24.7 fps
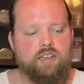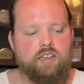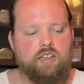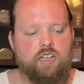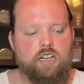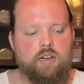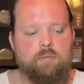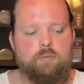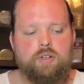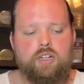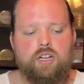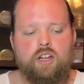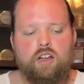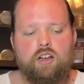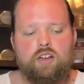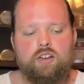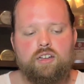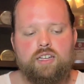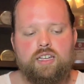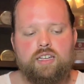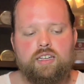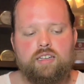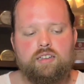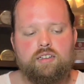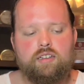Come
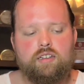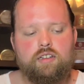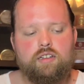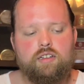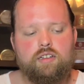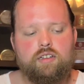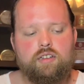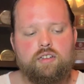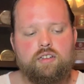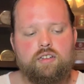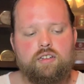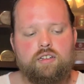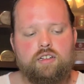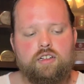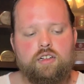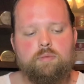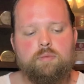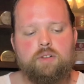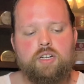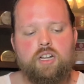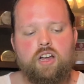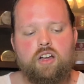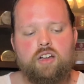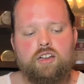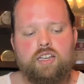along, come
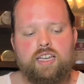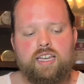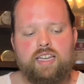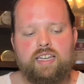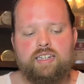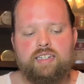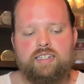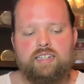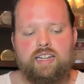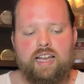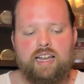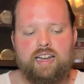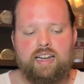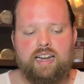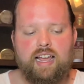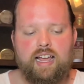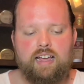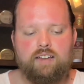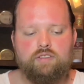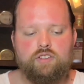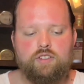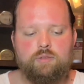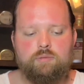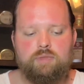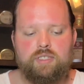along in and
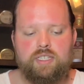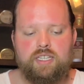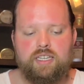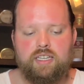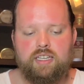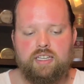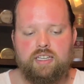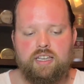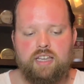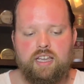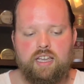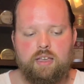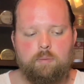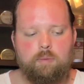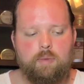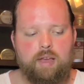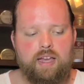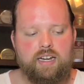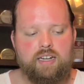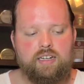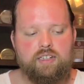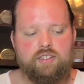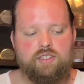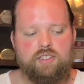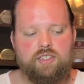have some tea, he
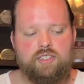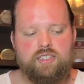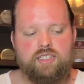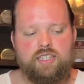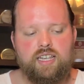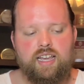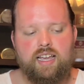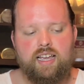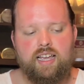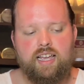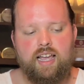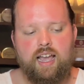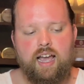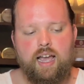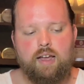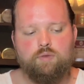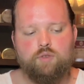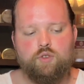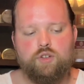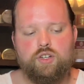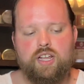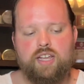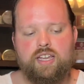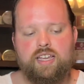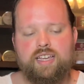managed to say
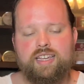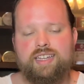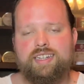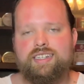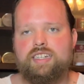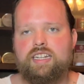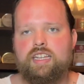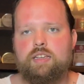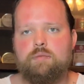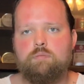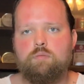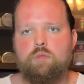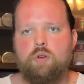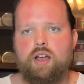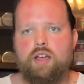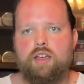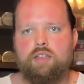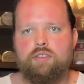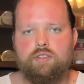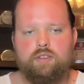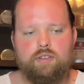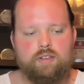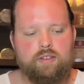after taking a deep breath.